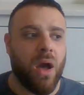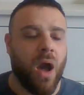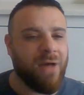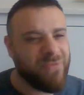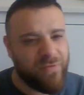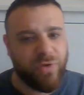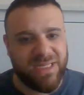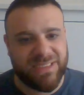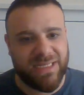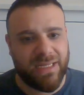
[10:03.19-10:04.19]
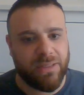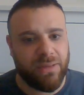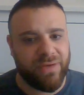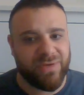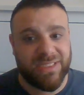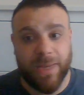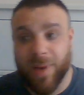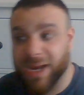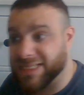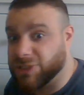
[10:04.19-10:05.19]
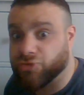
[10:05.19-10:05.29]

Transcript: I've never really seen it near his hip unless he's